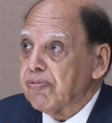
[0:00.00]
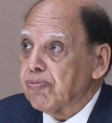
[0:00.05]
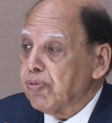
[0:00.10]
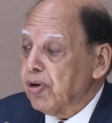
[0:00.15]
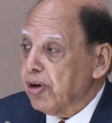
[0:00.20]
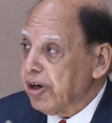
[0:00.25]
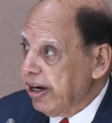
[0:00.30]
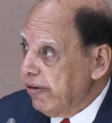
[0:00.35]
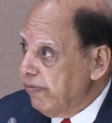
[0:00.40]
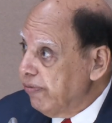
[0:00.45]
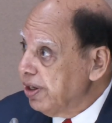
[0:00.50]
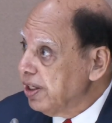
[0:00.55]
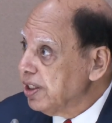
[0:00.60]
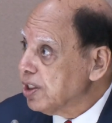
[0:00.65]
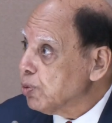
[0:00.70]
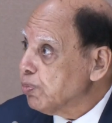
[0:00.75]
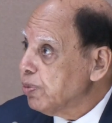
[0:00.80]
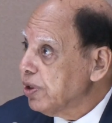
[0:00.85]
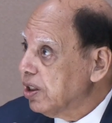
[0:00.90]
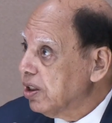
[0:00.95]
for every
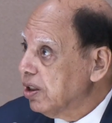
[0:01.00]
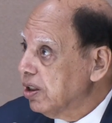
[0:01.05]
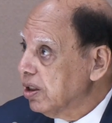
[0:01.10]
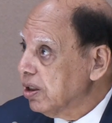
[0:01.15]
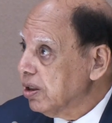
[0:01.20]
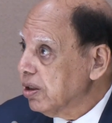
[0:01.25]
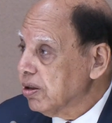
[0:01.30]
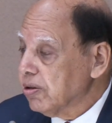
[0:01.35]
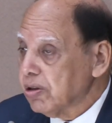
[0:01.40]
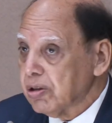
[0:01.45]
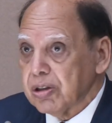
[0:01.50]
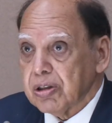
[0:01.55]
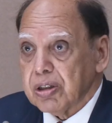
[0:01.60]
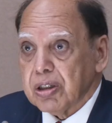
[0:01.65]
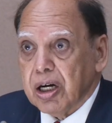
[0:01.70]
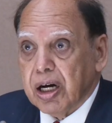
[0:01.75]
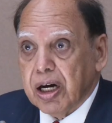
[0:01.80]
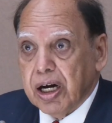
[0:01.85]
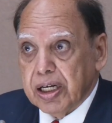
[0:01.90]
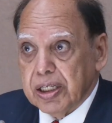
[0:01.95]
speaker,
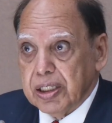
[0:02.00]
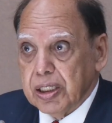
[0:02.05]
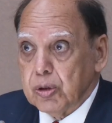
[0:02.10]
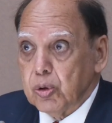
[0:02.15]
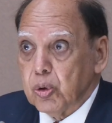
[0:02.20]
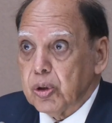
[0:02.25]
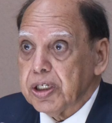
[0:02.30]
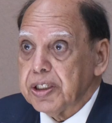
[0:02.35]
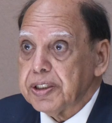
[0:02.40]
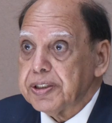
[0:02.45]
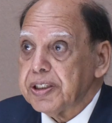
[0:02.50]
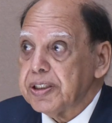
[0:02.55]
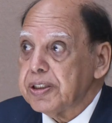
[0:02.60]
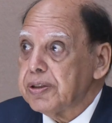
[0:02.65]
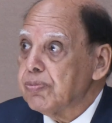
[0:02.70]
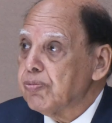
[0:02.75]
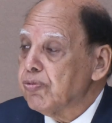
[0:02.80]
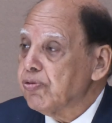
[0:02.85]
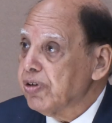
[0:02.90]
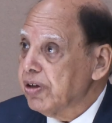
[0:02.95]
I
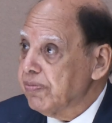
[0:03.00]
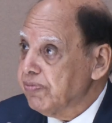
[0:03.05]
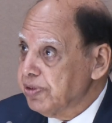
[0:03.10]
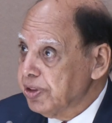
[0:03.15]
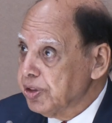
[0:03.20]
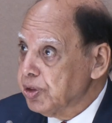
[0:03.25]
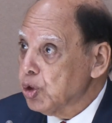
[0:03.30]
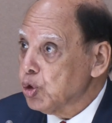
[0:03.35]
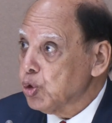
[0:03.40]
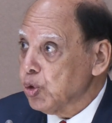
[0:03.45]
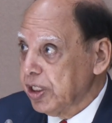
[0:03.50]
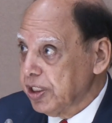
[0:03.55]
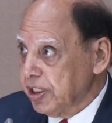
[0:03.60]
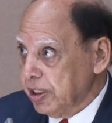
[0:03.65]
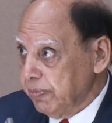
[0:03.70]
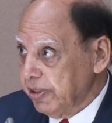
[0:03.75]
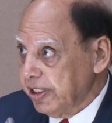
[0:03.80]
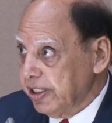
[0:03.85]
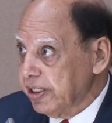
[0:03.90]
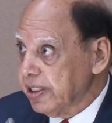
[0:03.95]
allocated 15 to
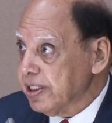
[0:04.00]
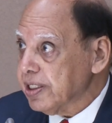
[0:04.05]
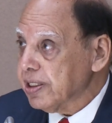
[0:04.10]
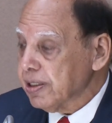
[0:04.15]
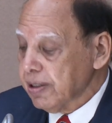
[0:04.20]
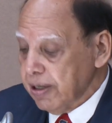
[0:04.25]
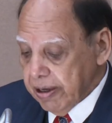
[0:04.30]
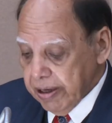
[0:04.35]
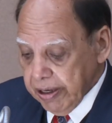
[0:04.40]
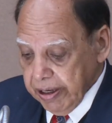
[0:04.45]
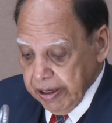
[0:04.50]
20 minutes.